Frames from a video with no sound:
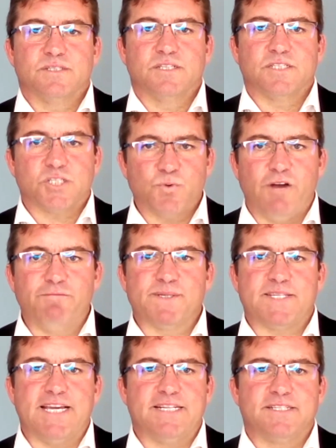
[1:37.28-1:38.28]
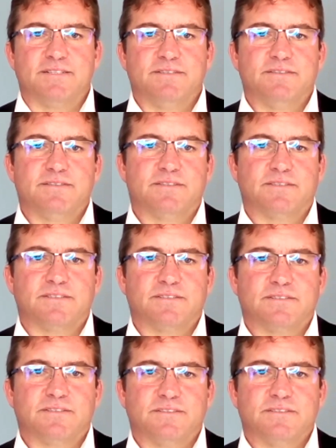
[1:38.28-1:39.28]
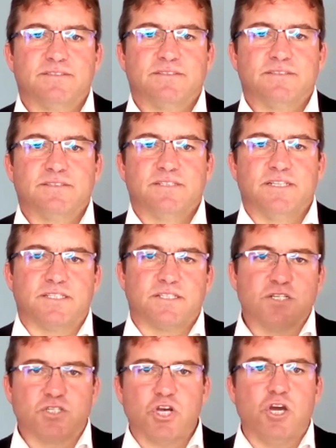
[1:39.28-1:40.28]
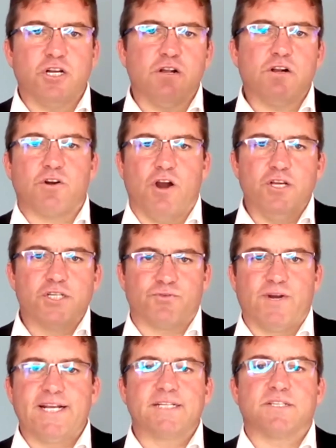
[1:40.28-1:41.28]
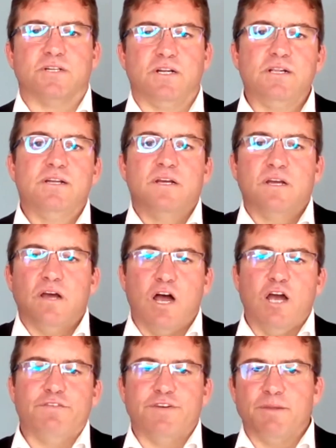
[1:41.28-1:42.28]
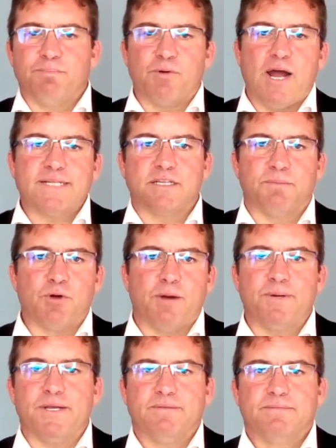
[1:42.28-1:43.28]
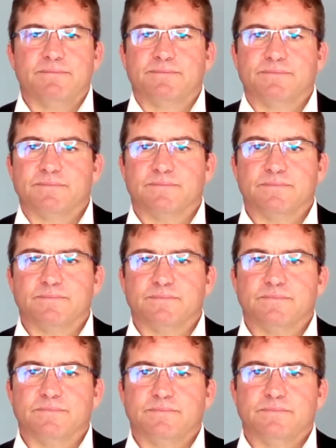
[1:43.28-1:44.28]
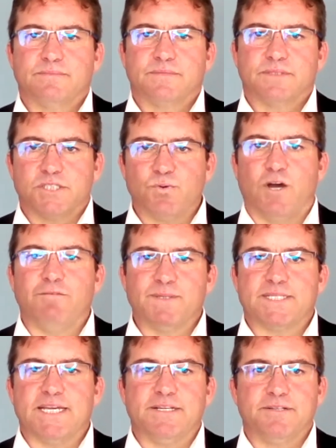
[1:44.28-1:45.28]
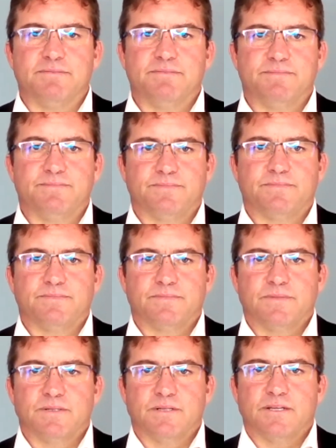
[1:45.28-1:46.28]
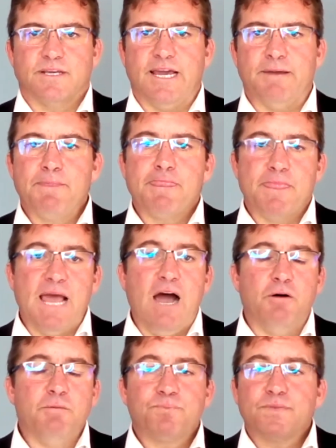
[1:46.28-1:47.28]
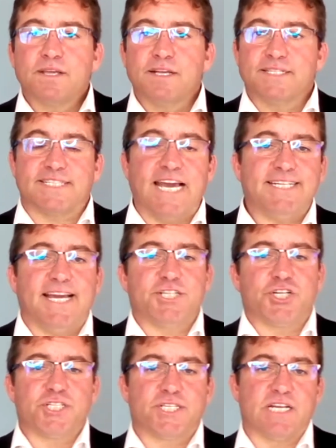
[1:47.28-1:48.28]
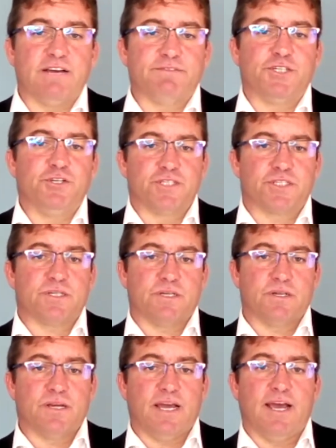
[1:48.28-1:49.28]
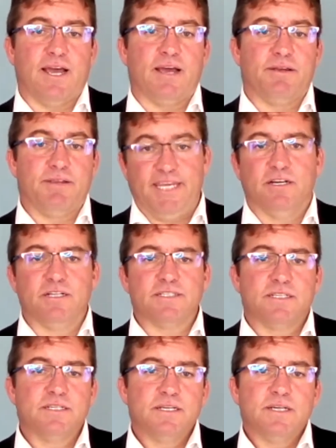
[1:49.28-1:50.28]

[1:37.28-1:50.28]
It's 12%. It's the total gross rental over the price of the property. It's 12%. Okay. Now, estate agents love to use yield.